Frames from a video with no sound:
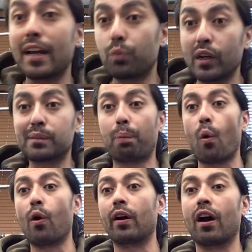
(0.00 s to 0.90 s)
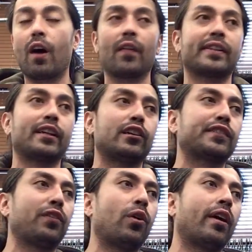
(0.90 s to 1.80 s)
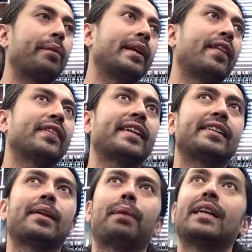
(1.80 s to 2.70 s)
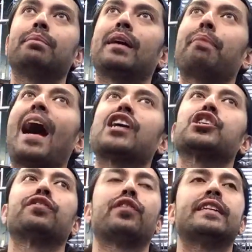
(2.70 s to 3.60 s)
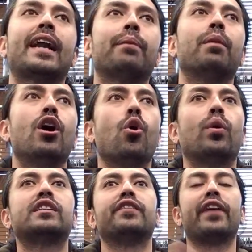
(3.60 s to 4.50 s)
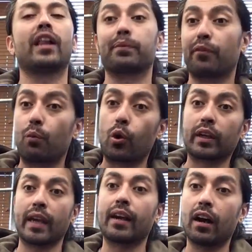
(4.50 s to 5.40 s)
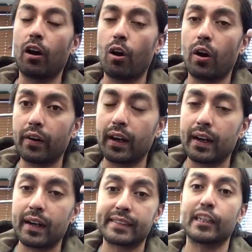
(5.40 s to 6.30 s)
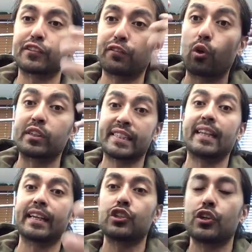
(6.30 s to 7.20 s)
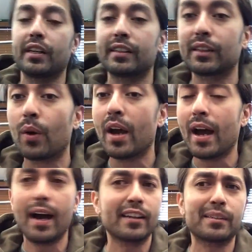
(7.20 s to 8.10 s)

I was born on the sales floor. I mean, in the sense that my, my passion for denim was developed from working on uh, a sales floor selling jeans. So uh,